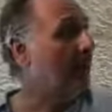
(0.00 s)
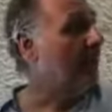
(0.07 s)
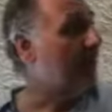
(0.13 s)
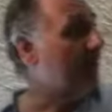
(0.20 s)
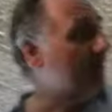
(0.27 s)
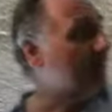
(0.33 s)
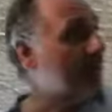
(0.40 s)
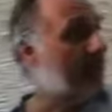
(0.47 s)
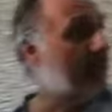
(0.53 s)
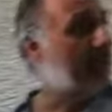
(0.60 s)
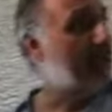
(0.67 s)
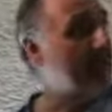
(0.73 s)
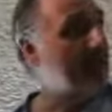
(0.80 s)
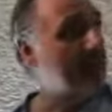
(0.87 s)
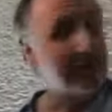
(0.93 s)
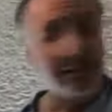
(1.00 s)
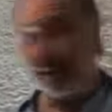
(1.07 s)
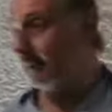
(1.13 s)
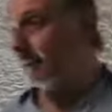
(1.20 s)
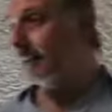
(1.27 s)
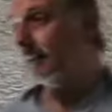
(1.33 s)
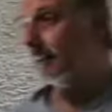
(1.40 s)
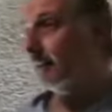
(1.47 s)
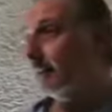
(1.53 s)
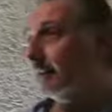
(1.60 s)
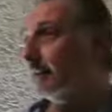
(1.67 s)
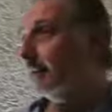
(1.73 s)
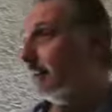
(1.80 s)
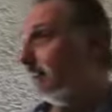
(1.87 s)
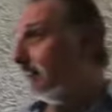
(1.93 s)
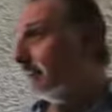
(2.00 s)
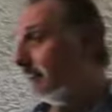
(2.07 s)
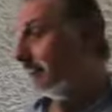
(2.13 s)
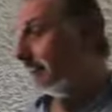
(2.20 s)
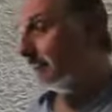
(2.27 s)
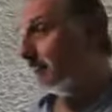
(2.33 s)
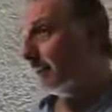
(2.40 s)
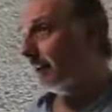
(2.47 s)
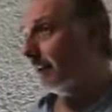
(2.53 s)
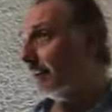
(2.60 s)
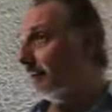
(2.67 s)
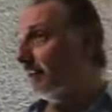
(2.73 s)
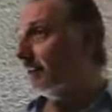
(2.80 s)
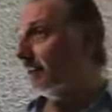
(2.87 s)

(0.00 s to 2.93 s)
that this is burial.